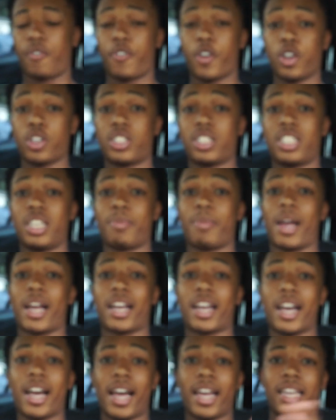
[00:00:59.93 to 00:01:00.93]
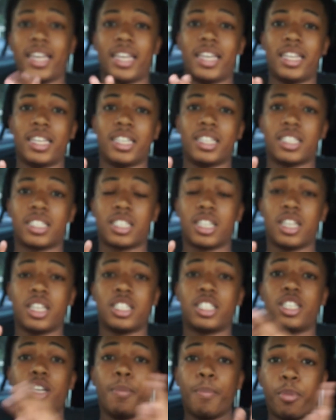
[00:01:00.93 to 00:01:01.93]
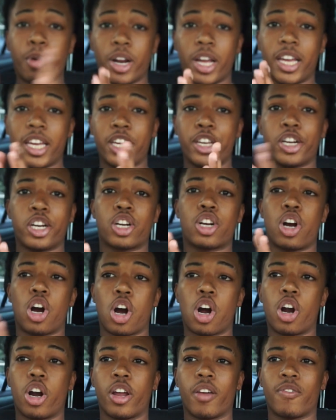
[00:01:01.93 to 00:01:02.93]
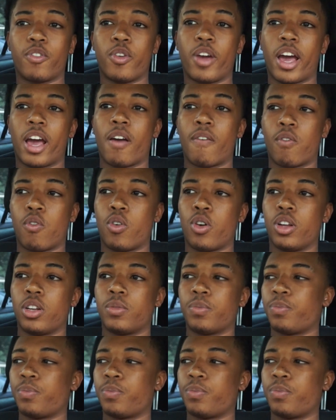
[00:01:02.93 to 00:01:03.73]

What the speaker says: first tip I got is to bring your car if you have one.